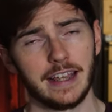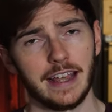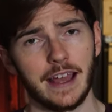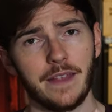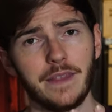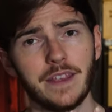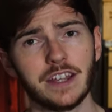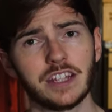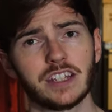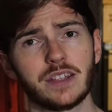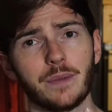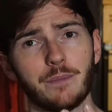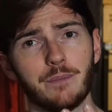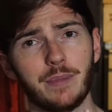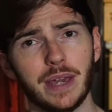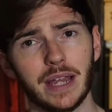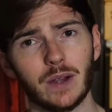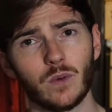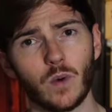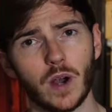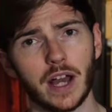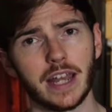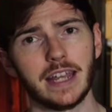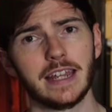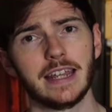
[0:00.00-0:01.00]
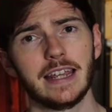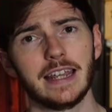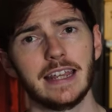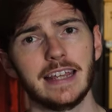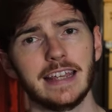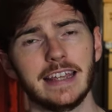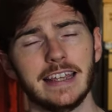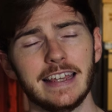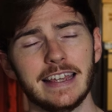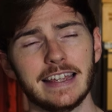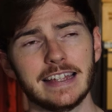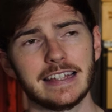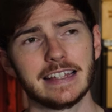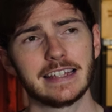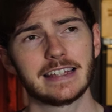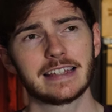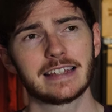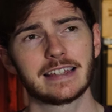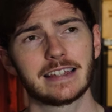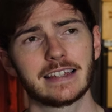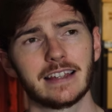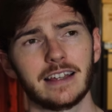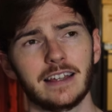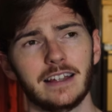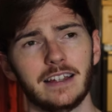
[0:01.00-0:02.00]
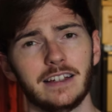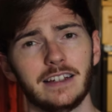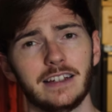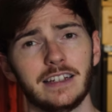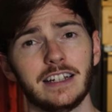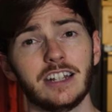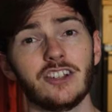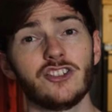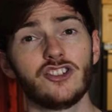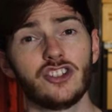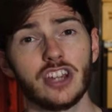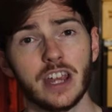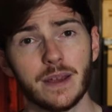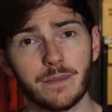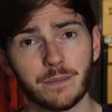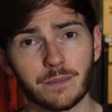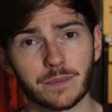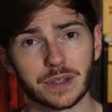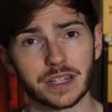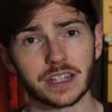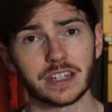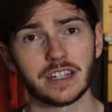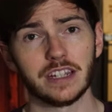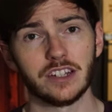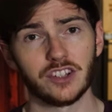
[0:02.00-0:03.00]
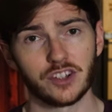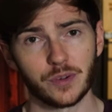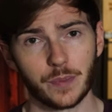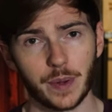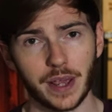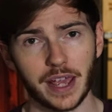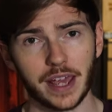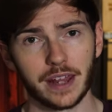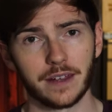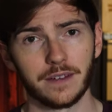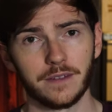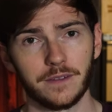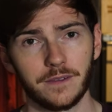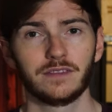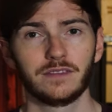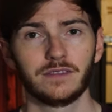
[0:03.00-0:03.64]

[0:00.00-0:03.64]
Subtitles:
and this is a big one, is gyms in Japan.